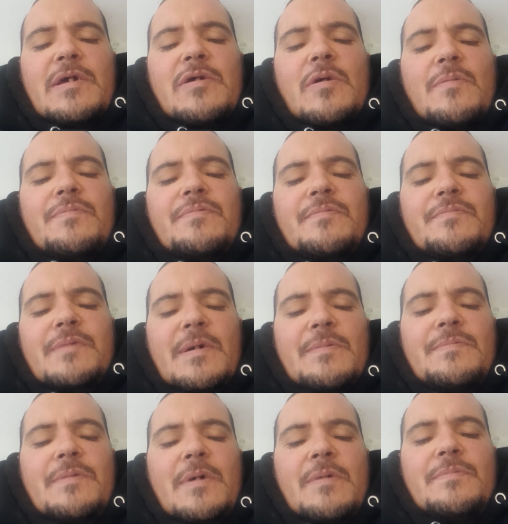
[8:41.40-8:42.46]
God,
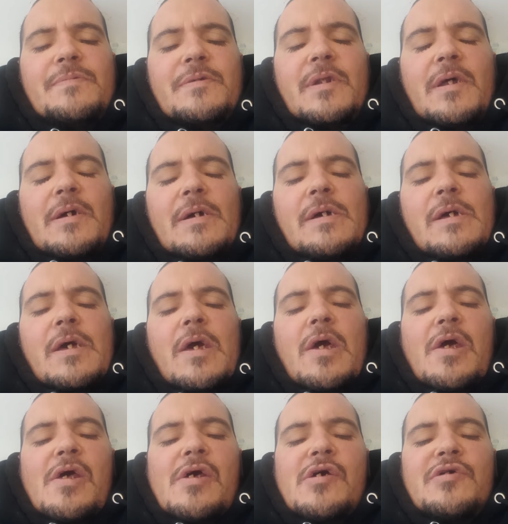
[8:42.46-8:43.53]
thank fuck for that.
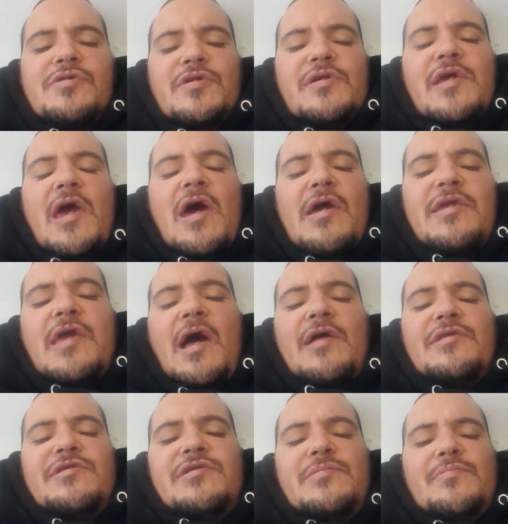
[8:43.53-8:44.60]
So yeah,
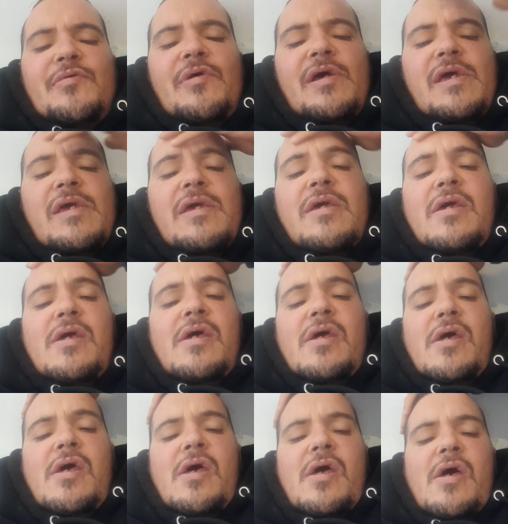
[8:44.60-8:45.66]
Canterbury.
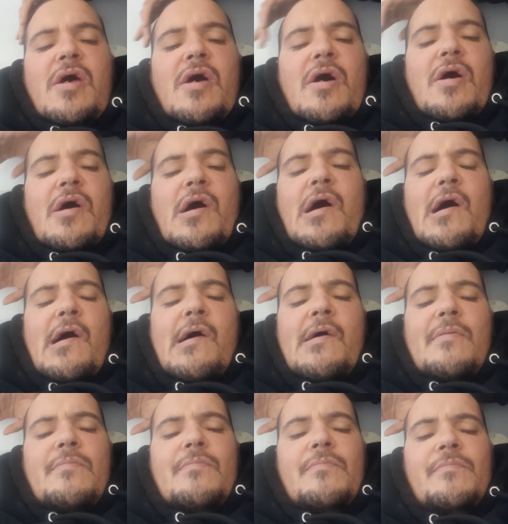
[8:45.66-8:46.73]
You
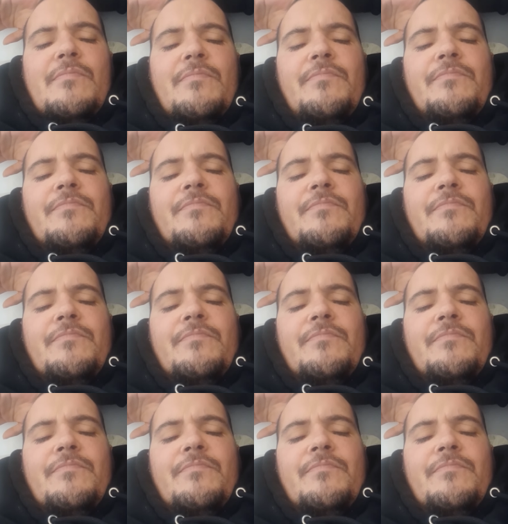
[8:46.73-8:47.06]
know,